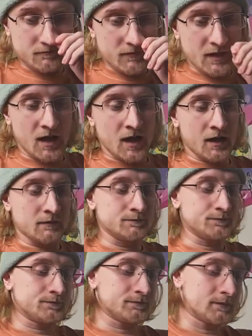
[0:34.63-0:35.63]

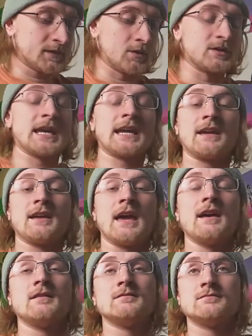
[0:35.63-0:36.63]
Um, so take
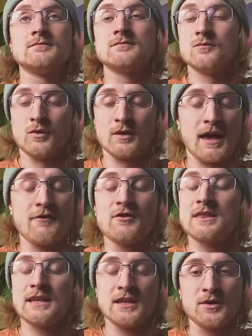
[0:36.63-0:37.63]
with
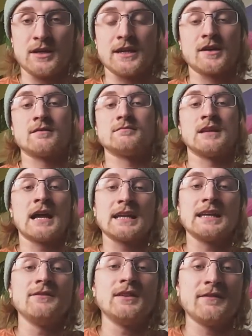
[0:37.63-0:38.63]
everything you hear, not
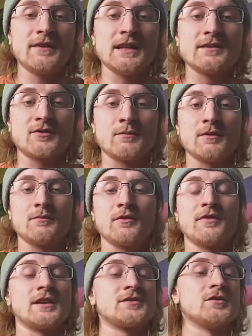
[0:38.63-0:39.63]
even if it is from a
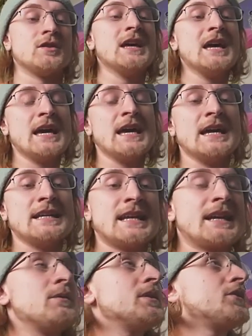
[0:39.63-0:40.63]
professional,
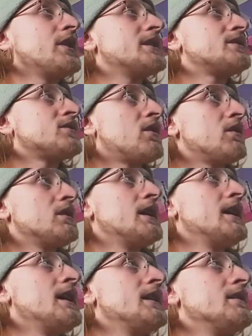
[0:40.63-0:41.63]
take it with a grain of salt
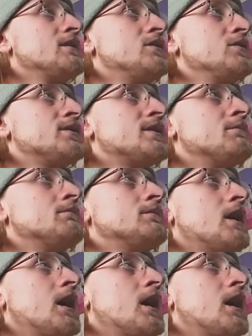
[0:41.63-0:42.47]
and do some